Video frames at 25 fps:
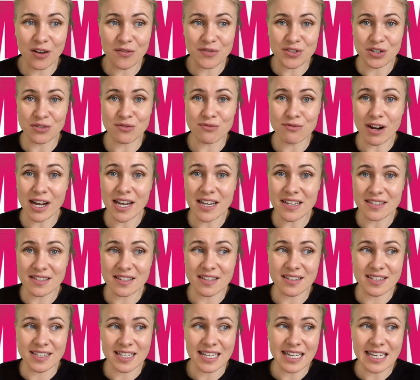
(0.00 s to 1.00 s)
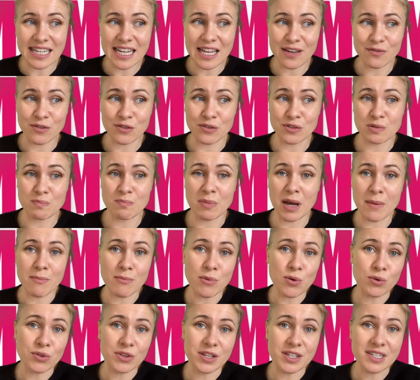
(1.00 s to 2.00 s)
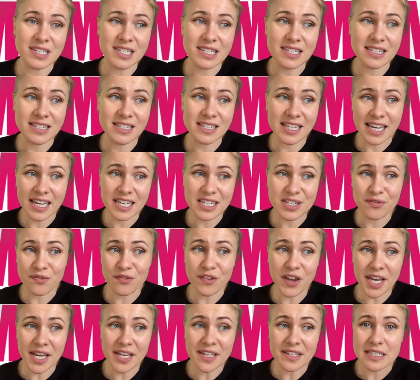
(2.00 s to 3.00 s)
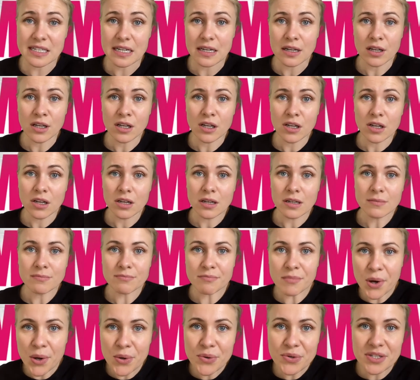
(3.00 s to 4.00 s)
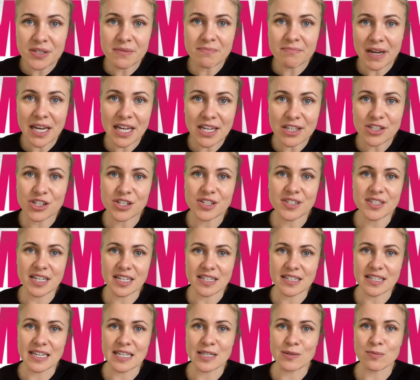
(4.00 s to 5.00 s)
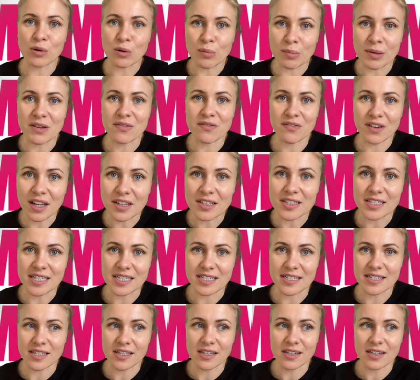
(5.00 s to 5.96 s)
to raise the sea levels by more than 6 feet, most major cities will be flooded.